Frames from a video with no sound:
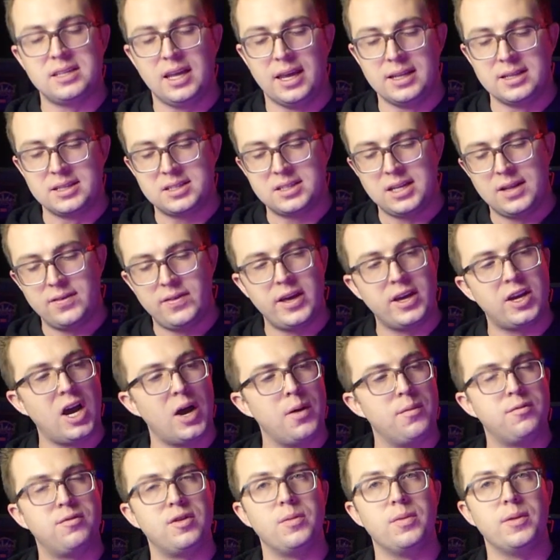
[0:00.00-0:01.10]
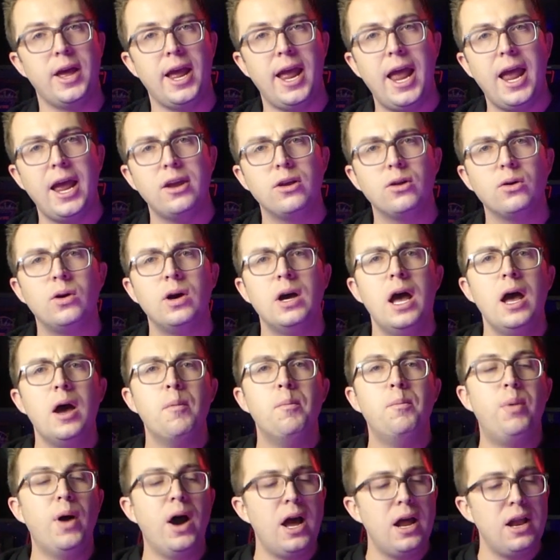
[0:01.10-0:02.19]
Instead, they come from the handle,
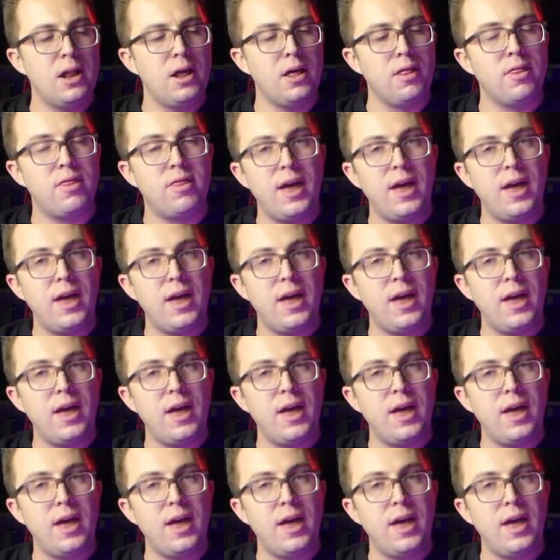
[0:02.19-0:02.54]
but